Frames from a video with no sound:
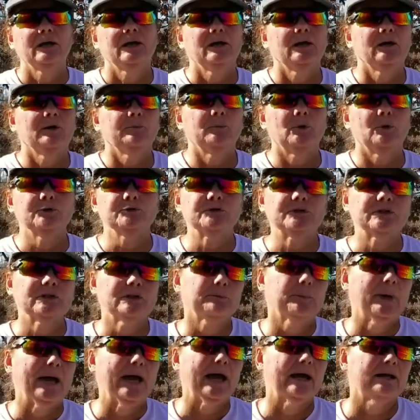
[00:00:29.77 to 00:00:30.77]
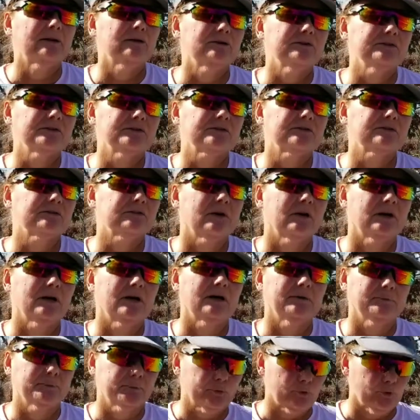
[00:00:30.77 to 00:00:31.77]
Most of the paddles,
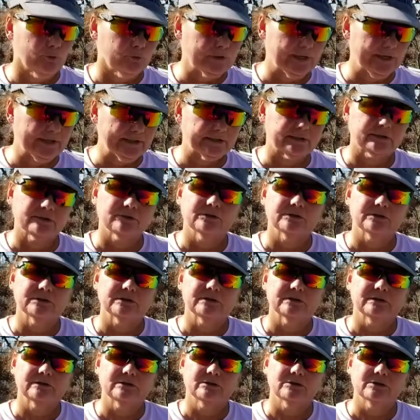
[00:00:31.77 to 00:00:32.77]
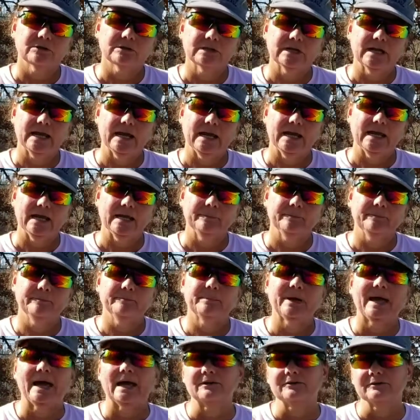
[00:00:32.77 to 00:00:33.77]
ProLite's a good name,
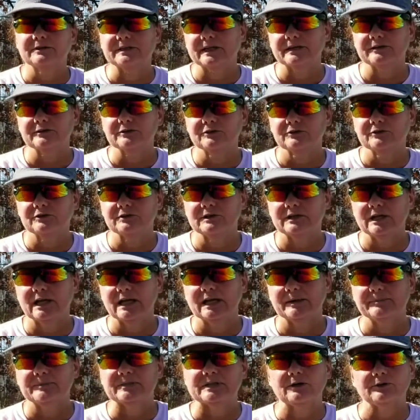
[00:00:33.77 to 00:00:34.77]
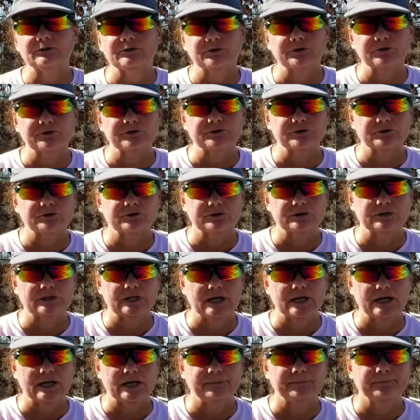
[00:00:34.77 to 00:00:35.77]
Paddle Tech's a good name, Selkirk's a good
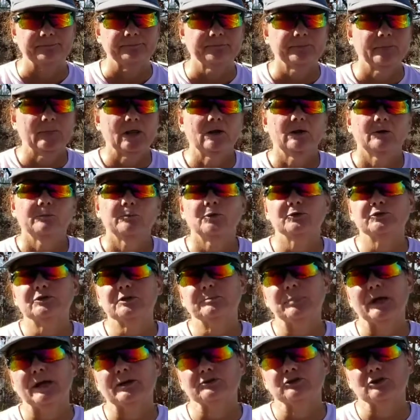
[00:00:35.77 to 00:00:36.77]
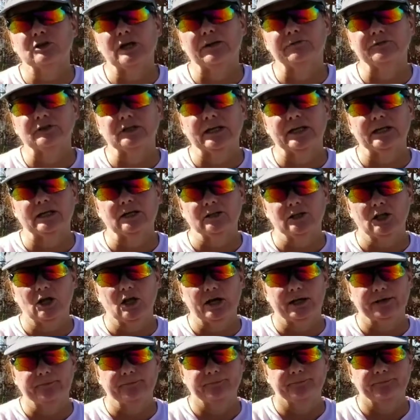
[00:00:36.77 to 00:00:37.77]
name. Most of the paddles you'll have to get
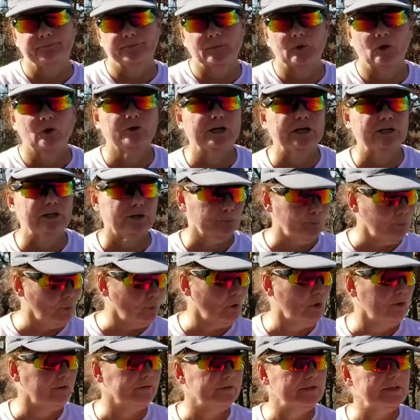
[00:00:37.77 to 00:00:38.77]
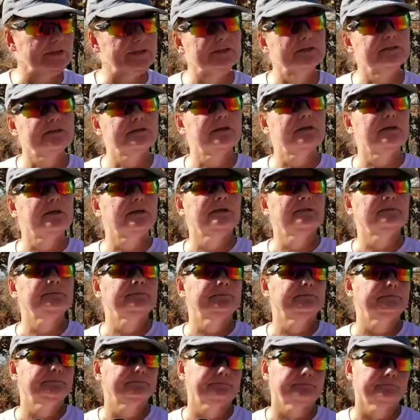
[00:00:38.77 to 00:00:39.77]
online. Okay, the ball. This is
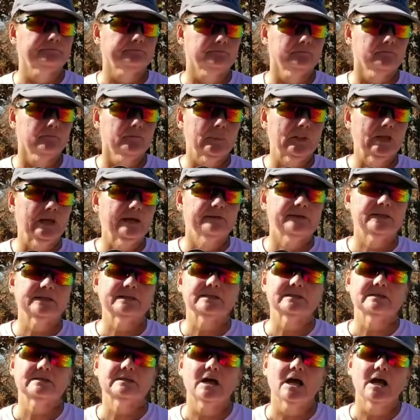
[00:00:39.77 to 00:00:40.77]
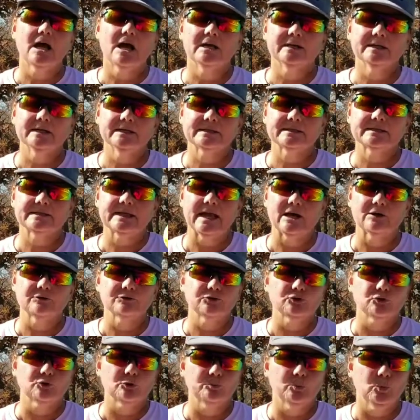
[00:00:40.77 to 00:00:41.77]
an Onyx
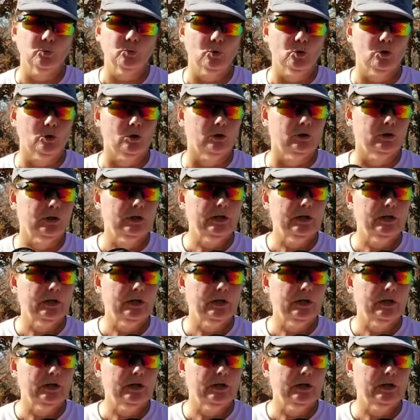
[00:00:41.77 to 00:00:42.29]
outdoor ball.